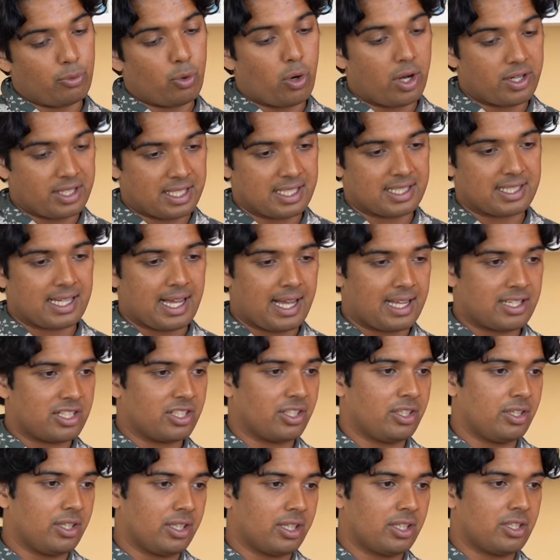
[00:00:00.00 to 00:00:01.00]

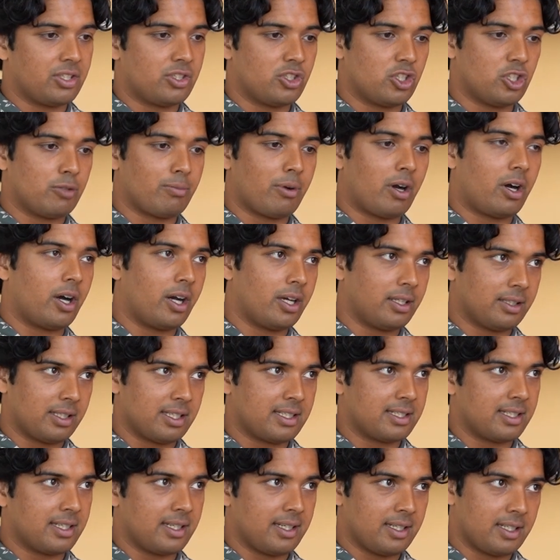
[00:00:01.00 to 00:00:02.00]
understanding you can do behind the
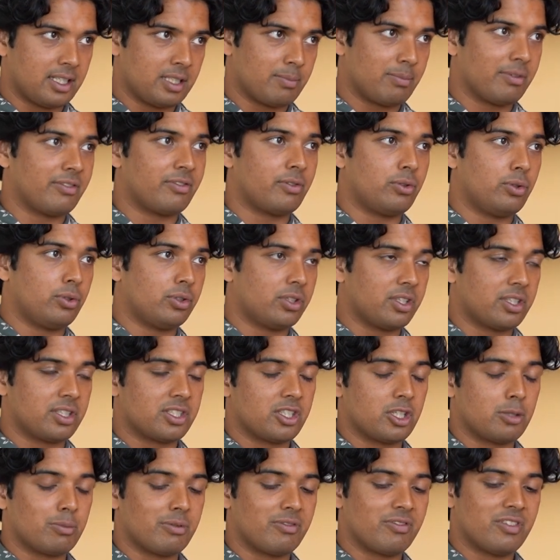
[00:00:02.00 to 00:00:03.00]
scenes before the
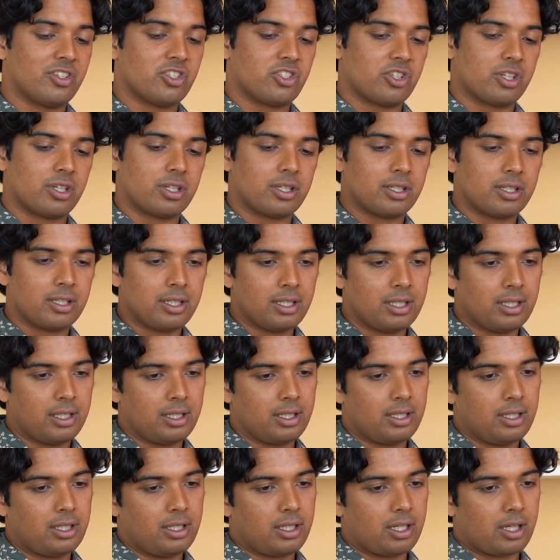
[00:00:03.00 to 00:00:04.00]
supervision,
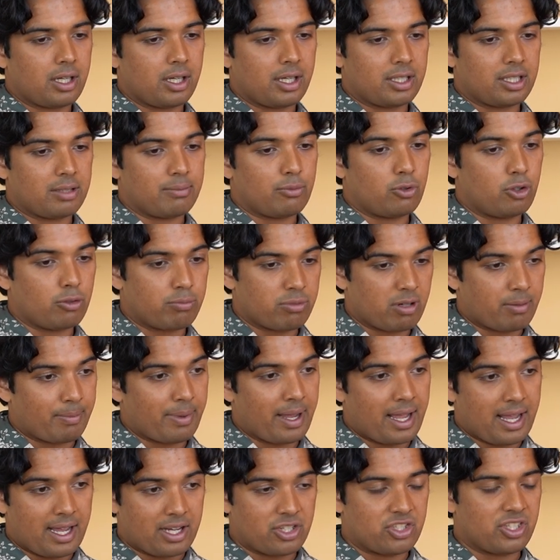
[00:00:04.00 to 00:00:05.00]
and the more
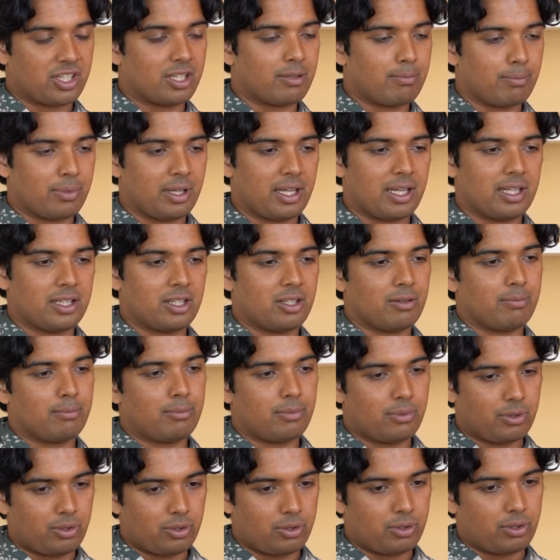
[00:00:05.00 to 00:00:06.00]
prepared you can be, the
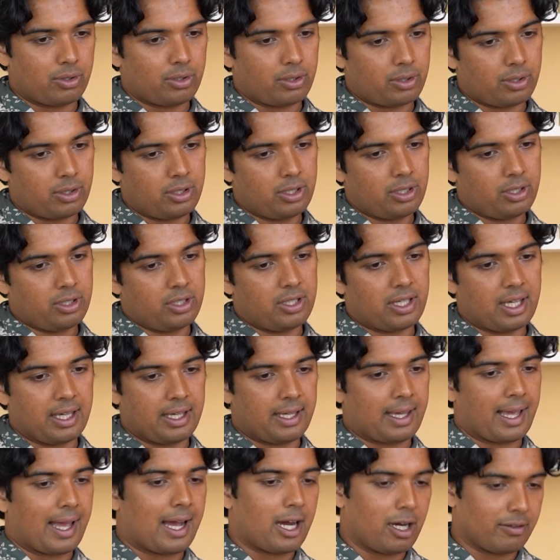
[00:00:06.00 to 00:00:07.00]
more you can
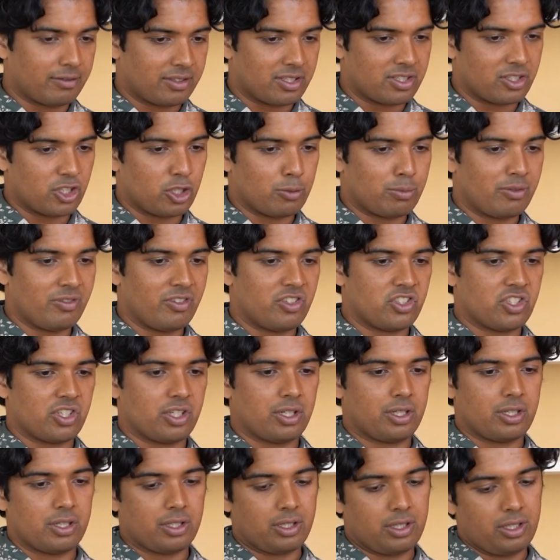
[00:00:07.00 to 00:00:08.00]
get out of the
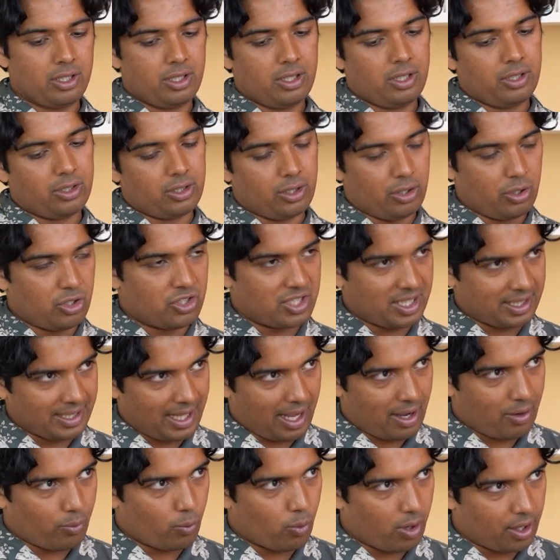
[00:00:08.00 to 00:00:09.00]
supervision using
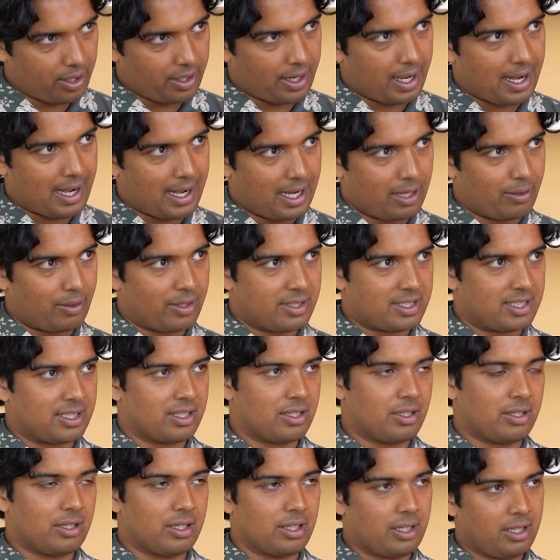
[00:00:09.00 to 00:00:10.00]
that 1 hour
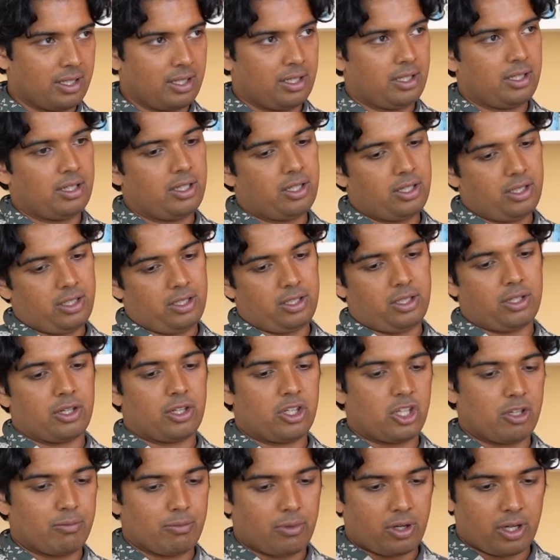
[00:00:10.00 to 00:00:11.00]
to,
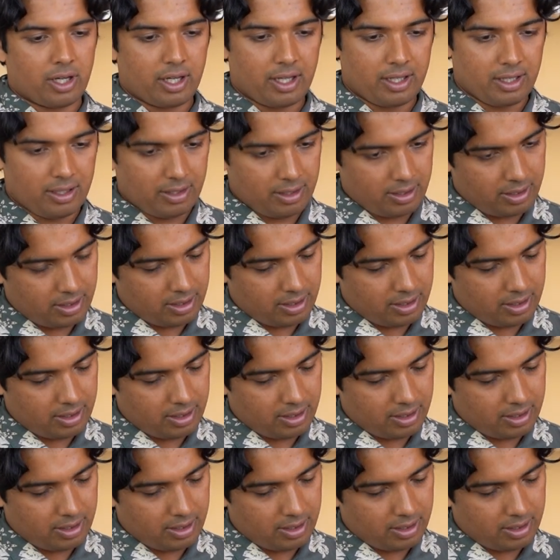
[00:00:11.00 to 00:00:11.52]
you might